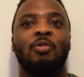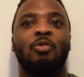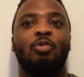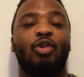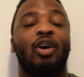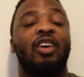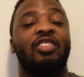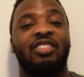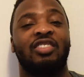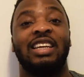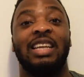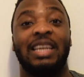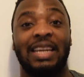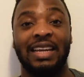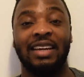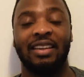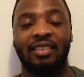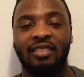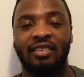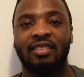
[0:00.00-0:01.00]
rushed it
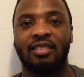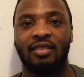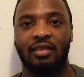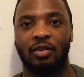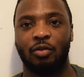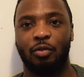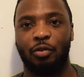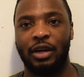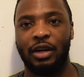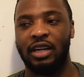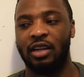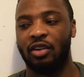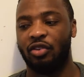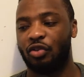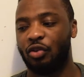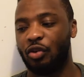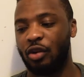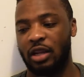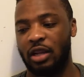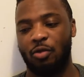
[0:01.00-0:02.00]
is, really and
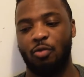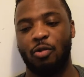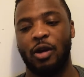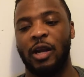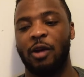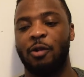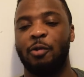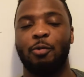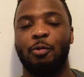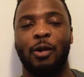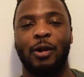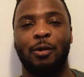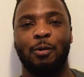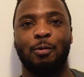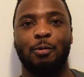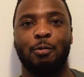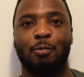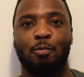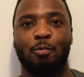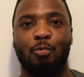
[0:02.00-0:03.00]
truly,
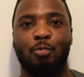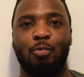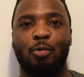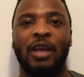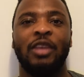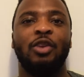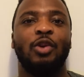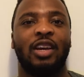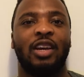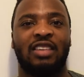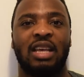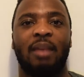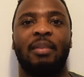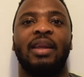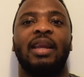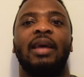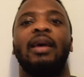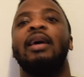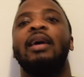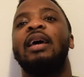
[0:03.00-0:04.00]
when you
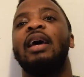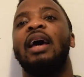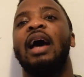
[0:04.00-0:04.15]
examine it,